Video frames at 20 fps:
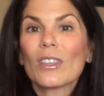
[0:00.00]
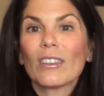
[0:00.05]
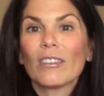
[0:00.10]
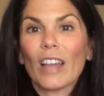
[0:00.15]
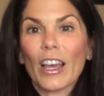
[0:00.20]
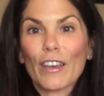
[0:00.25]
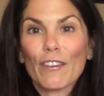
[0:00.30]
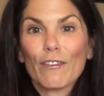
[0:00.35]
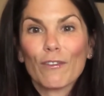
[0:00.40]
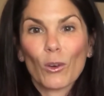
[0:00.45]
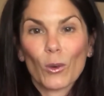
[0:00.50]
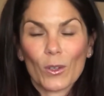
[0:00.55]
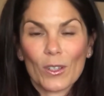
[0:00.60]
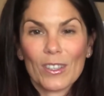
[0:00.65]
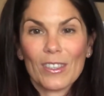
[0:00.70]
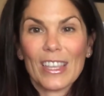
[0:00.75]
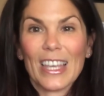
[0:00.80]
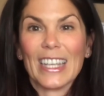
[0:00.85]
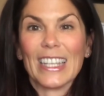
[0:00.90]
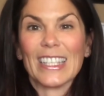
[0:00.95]
the life
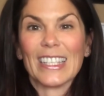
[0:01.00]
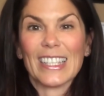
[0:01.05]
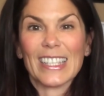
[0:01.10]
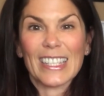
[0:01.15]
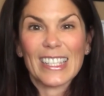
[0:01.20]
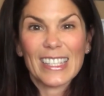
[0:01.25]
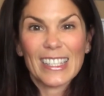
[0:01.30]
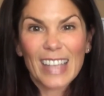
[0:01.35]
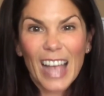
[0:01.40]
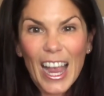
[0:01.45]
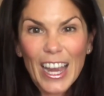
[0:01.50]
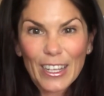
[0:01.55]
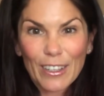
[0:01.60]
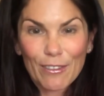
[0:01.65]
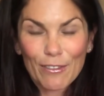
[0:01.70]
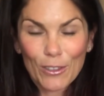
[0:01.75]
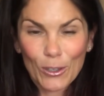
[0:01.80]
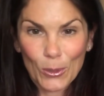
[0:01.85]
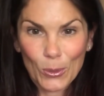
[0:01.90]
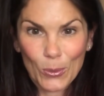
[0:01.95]
force that is inside
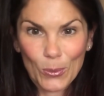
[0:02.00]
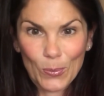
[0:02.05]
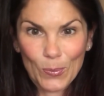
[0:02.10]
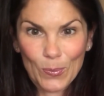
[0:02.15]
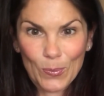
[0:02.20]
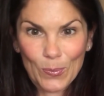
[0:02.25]
of you.